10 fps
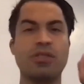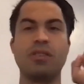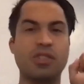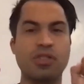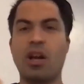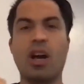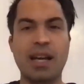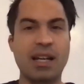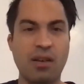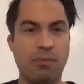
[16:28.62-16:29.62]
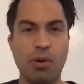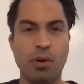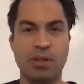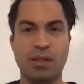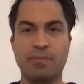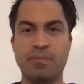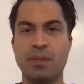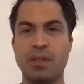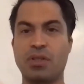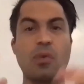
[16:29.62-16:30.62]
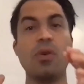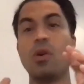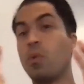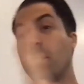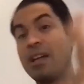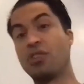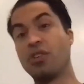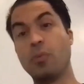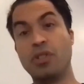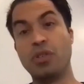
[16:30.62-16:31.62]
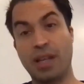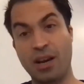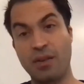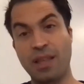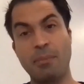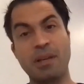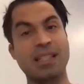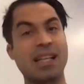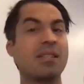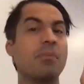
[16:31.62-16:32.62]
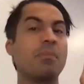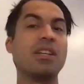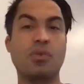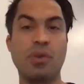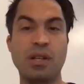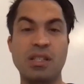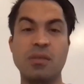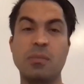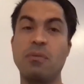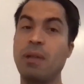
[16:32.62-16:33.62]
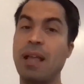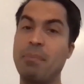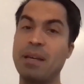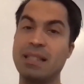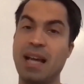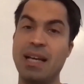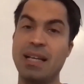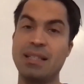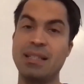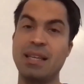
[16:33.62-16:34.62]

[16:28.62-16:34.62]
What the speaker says: is your dog getting enough protein? So we made sure we took care of that, because that's the biggest criticism of plant-based diets.